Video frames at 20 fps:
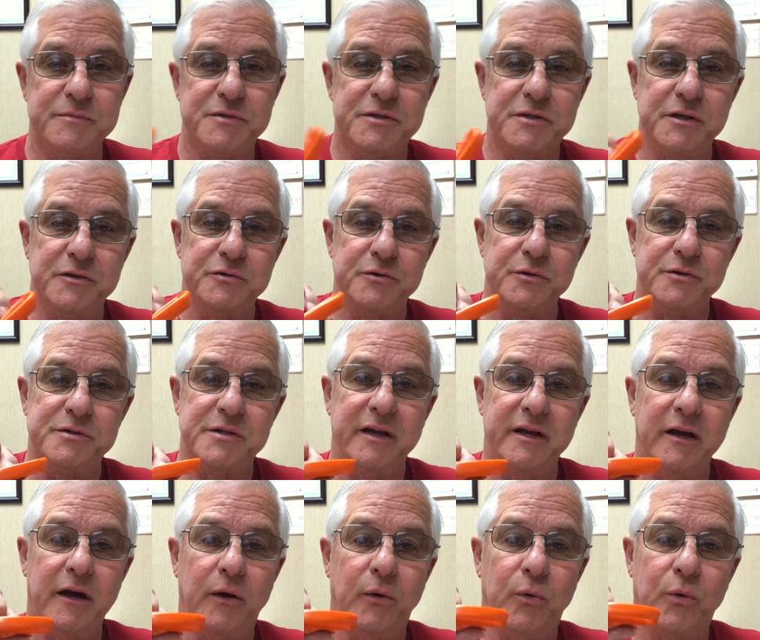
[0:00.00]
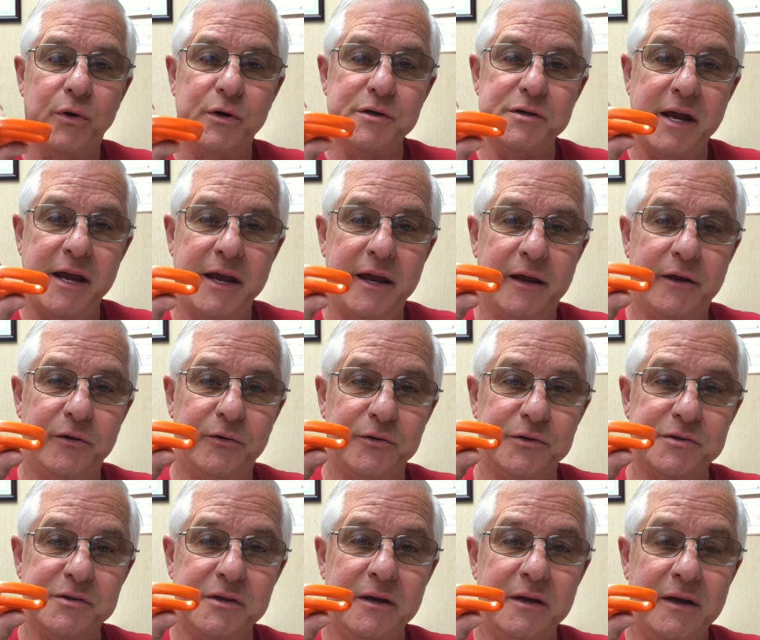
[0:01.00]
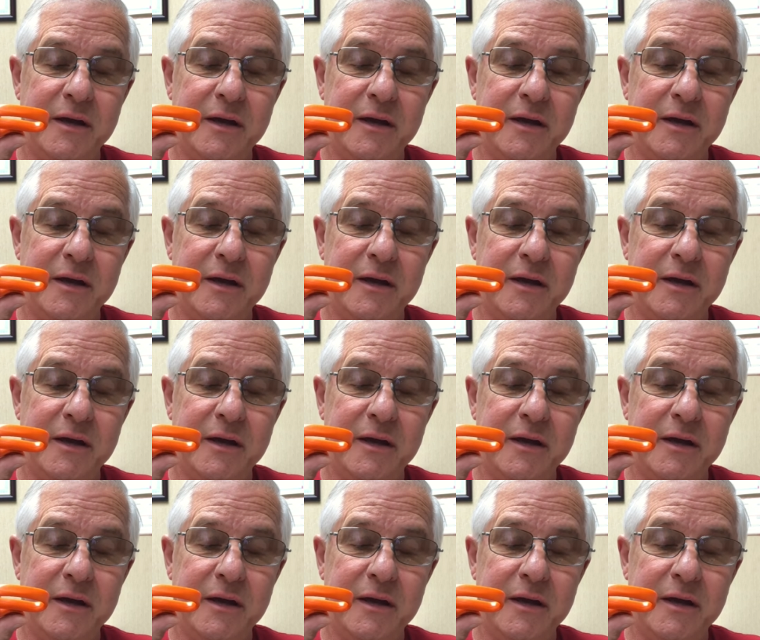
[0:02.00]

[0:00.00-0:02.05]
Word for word: scissors. They got orange handles.